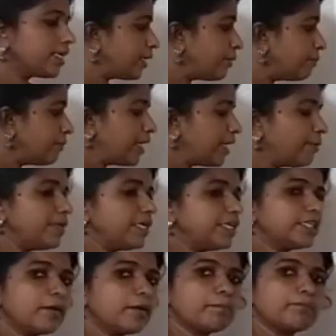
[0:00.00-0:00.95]
it may
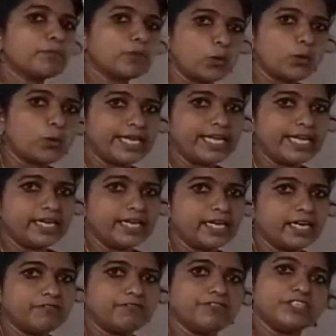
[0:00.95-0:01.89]
be the
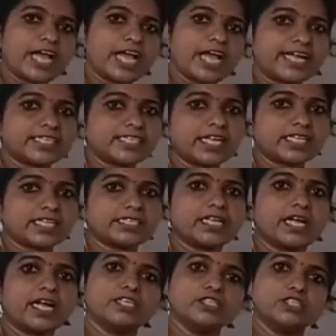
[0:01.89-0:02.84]
protein which acts as
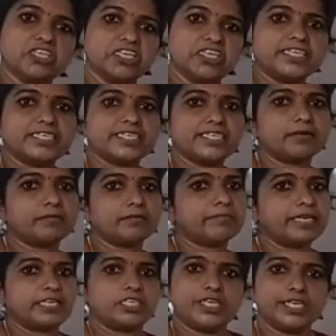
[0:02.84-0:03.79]
the genetic
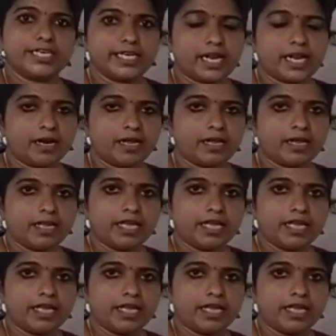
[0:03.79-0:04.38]
material.